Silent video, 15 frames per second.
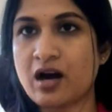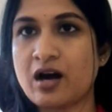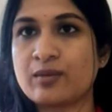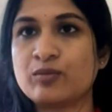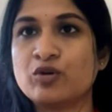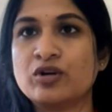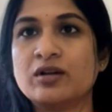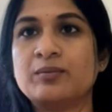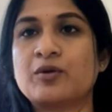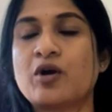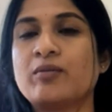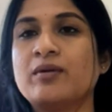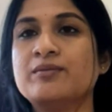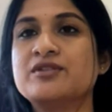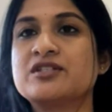hormonal
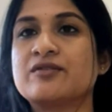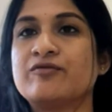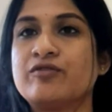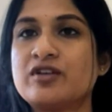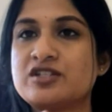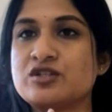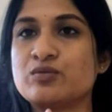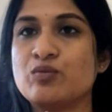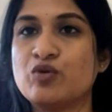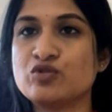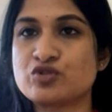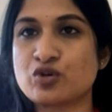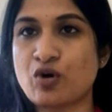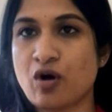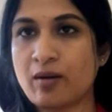problem is the first
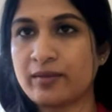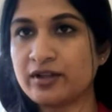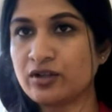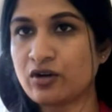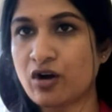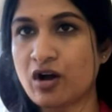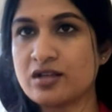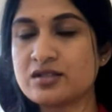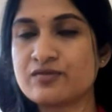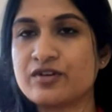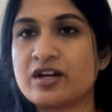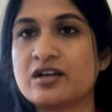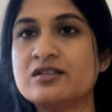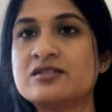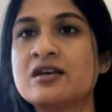most common cause
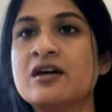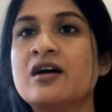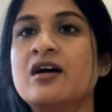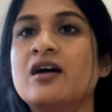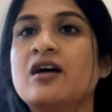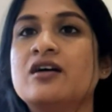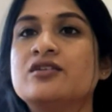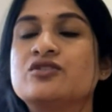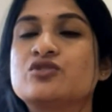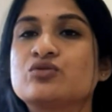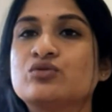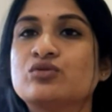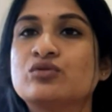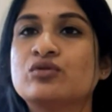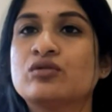for us
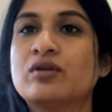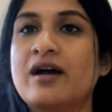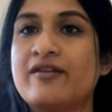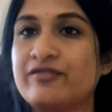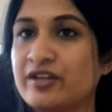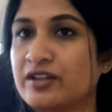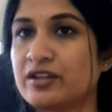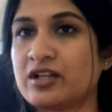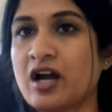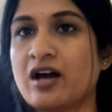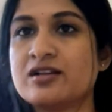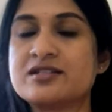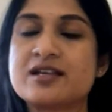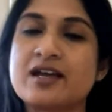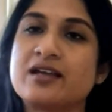to affect our
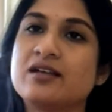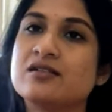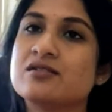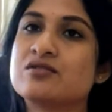cycle.